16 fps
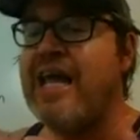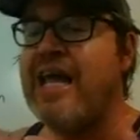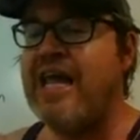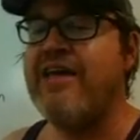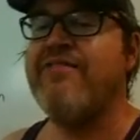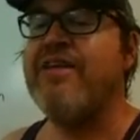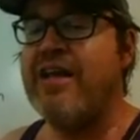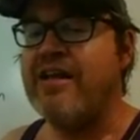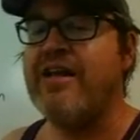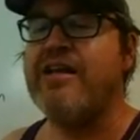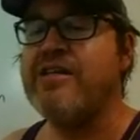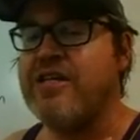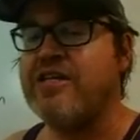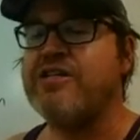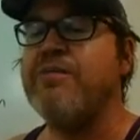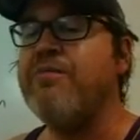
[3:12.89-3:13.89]
even
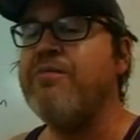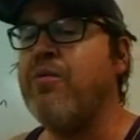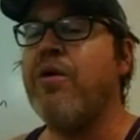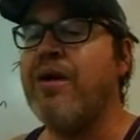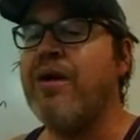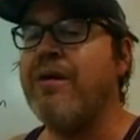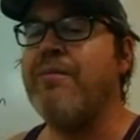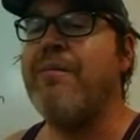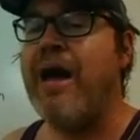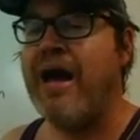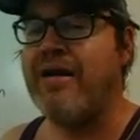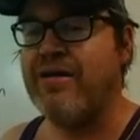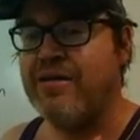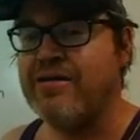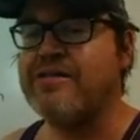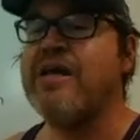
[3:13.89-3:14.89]
in such important
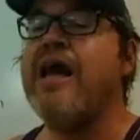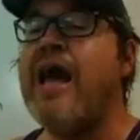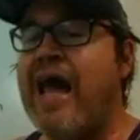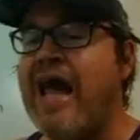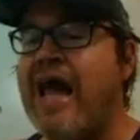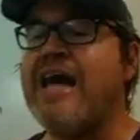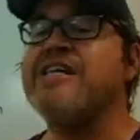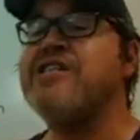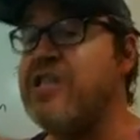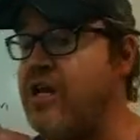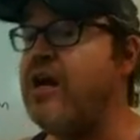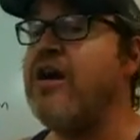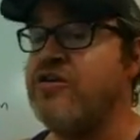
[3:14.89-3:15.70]
matters as